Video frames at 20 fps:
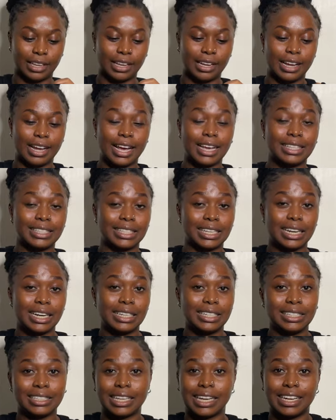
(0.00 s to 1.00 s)
Guys, zile
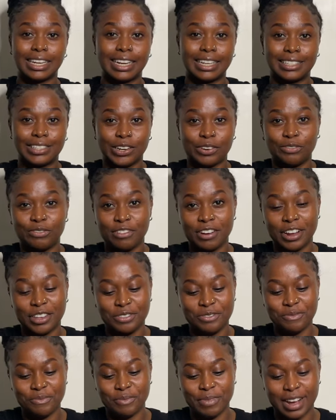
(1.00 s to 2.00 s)
design nachafua
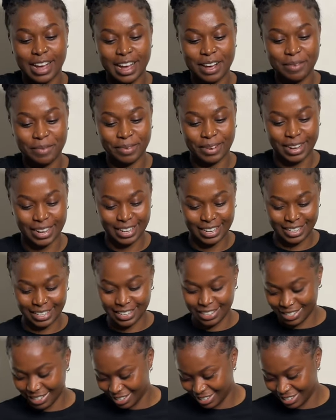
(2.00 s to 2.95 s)
nyumba.